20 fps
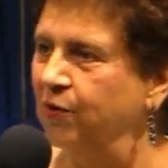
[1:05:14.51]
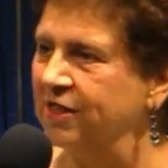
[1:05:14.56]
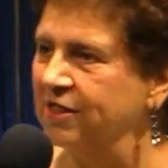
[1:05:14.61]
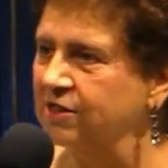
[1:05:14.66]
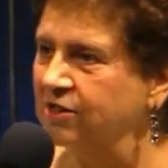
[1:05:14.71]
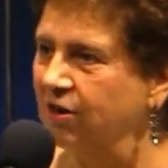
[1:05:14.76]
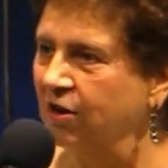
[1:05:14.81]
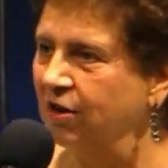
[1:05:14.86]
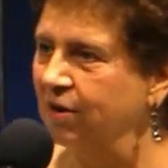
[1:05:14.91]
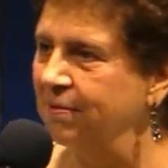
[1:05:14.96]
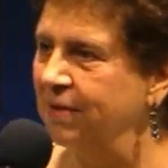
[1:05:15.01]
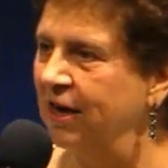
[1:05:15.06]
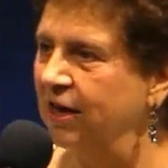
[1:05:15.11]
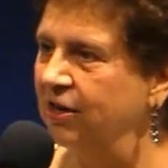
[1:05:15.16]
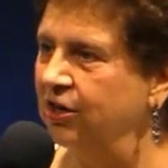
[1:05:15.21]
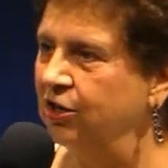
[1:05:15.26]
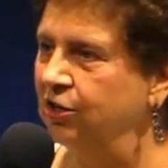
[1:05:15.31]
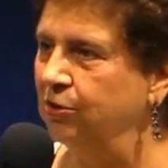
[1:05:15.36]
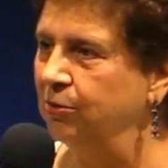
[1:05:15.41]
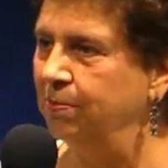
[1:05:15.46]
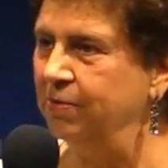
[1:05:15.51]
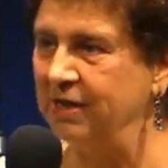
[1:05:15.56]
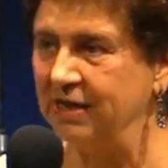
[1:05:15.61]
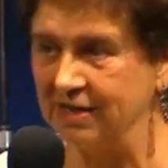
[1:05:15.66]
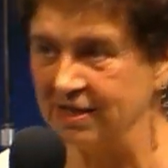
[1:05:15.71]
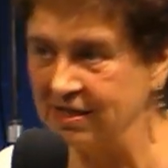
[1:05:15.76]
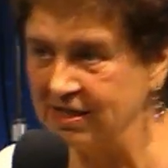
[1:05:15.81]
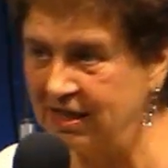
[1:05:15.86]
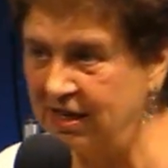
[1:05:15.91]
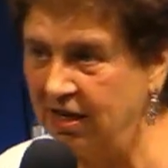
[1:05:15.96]
It's all about you
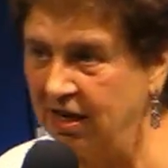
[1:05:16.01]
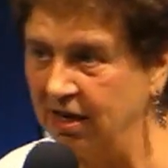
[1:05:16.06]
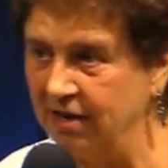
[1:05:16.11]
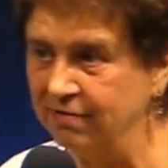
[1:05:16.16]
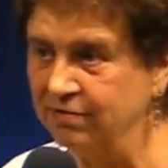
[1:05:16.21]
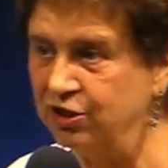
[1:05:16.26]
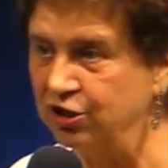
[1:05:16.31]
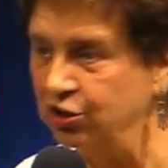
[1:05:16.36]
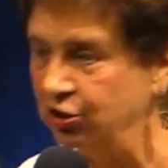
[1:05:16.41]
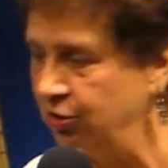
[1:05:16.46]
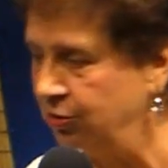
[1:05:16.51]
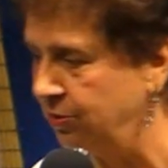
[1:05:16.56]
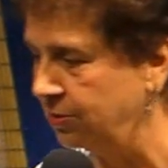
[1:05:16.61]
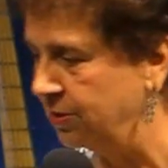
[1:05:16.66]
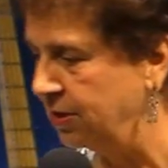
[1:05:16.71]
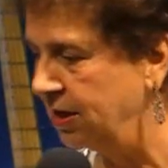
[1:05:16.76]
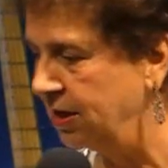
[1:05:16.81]
because he loves you.